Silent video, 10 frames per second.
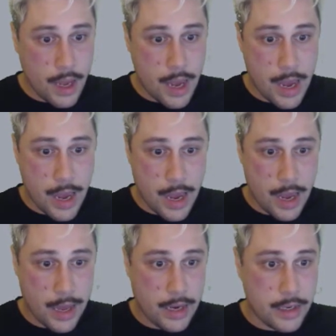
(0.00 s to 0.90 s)

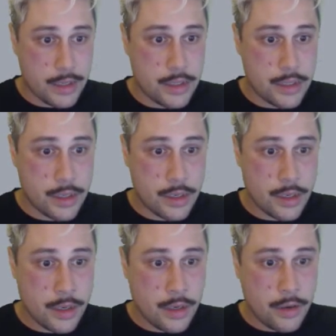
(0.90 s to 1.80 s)
and
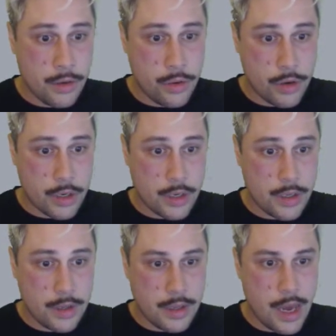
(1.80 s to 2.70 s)
hook
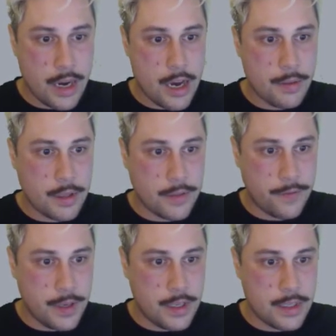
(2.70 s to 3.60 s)
that up. The
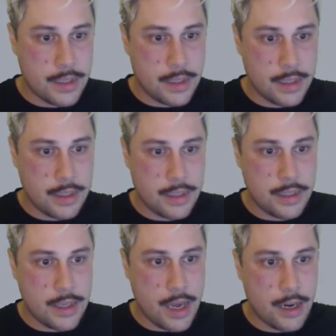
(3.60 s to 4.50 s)
fitness
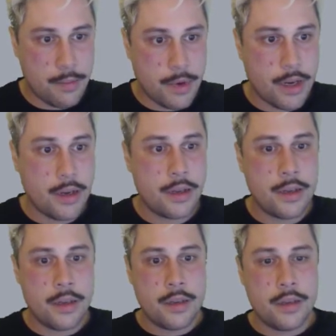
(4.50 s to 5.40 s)
is that number.
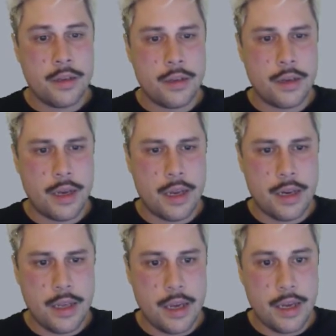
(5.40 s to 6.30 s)

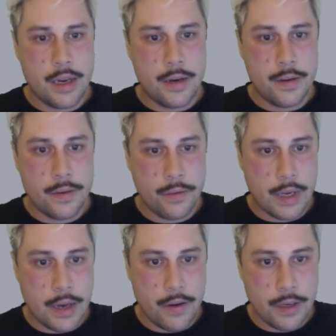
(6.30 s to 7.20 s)
And then
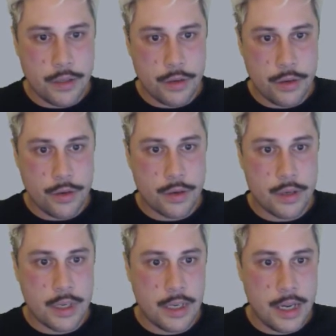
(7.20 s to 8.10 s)
we're going to
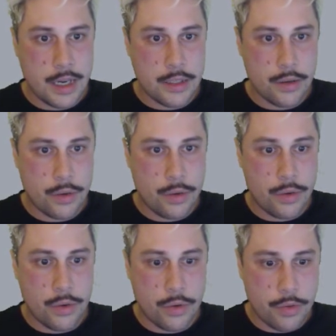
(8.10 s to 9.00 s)
connect
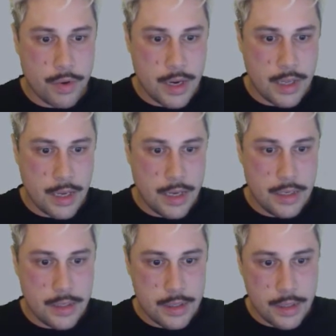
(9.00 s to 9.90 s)
all three of
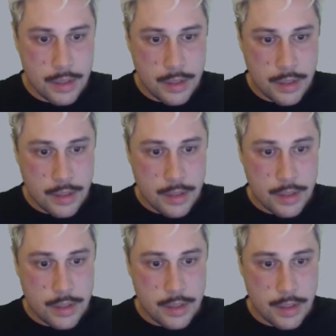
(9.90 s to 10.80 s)
these.
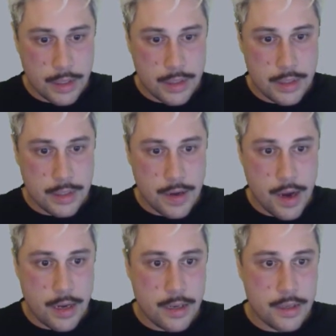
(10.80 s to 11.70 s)
Select
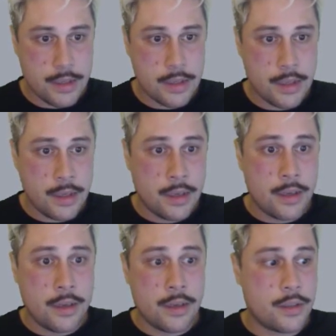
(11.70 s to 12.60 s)
sliders.
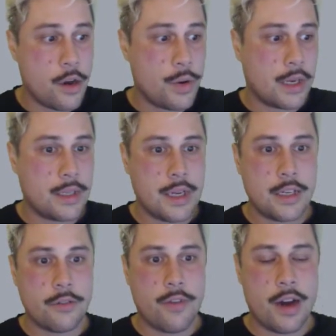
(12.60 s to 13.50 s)
So we can
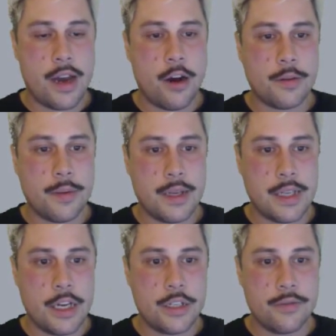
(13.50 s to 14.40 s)
start to run our
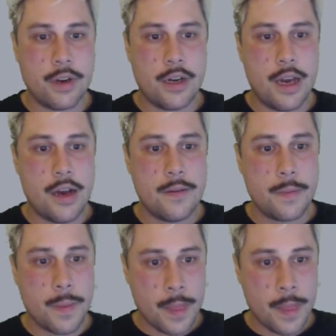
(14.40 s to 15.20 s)
optimization run now.